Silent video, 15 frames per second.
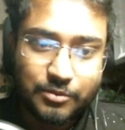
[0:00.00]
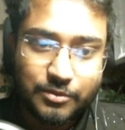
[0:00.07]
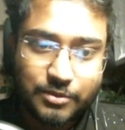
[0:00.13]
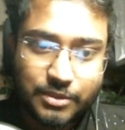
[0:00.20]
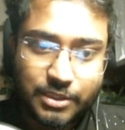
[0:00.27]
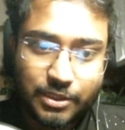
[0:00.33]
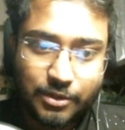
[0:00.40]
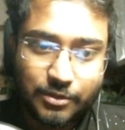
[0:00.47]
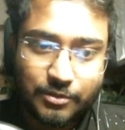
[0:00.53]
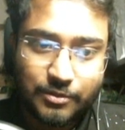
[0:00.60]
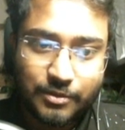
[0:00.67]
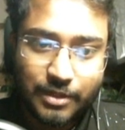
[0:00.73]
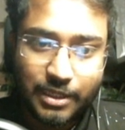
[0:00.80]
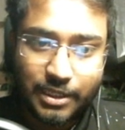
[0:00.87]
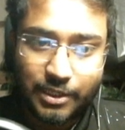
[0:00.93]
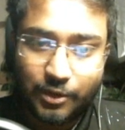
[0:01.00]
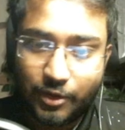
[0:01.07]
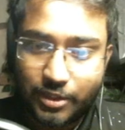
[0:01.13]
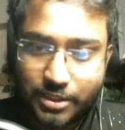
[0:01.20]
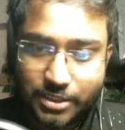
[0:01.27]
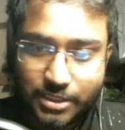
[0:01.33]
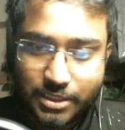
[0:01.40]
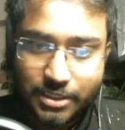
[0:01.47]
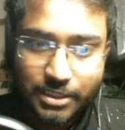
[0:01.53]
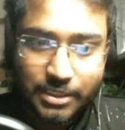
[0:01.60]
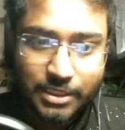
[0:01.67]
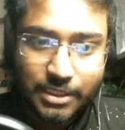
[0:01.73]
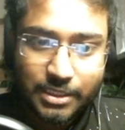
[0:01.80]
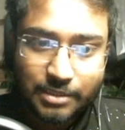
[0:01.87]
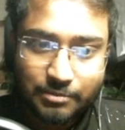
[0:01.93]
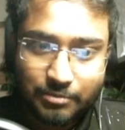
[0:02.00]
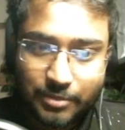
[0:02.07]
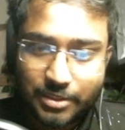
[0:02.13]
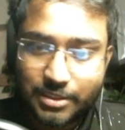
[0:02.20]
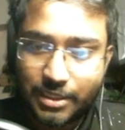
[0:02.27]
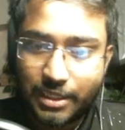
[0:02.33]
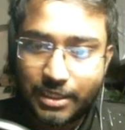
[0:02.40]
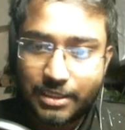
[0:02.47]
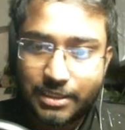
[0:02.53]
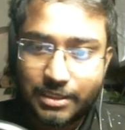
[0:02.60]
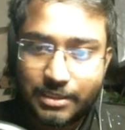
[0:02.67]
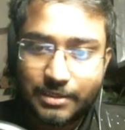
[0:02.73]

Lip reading: 0 and not missile